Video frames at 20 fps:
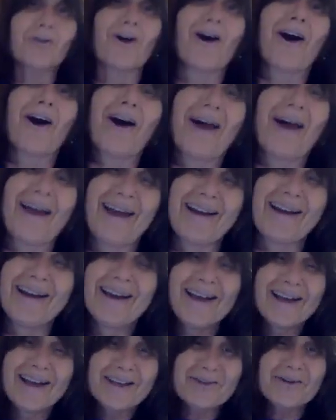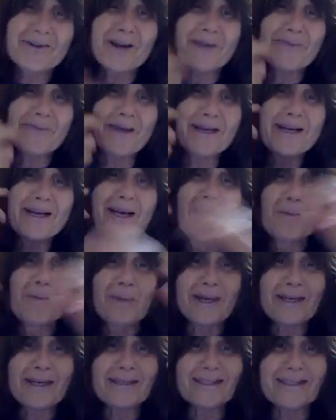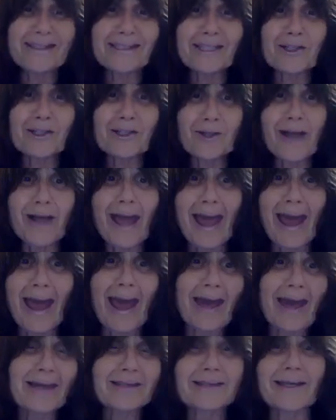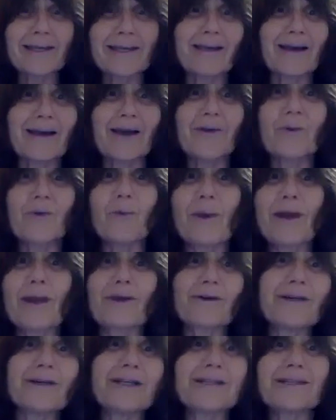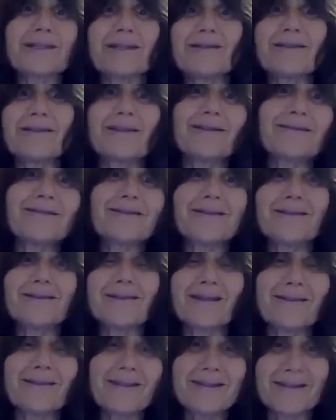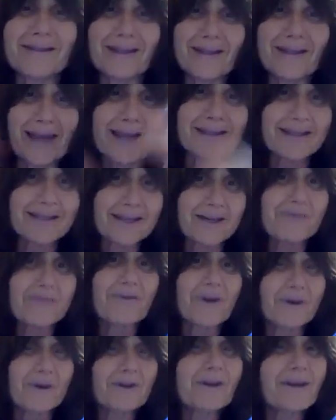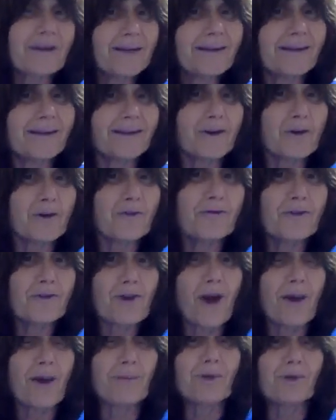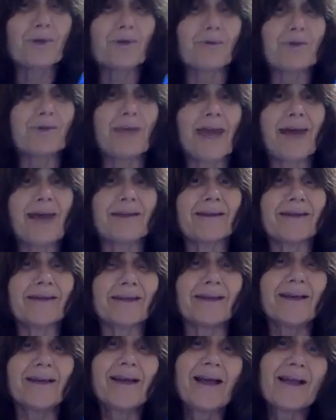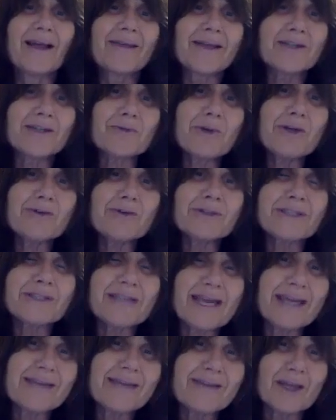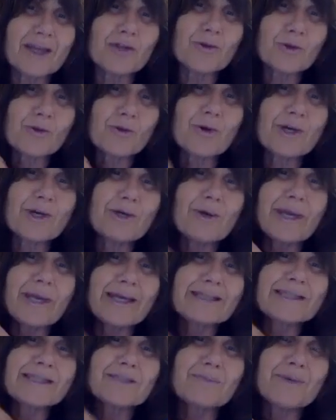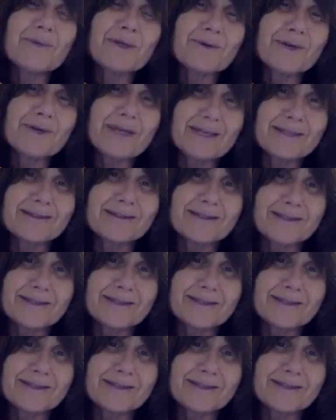on. You know what I mean? But it still has like an awareness and senses and this and that. It's like a very, phenomenal reality. That's why you're saying that you're going to experience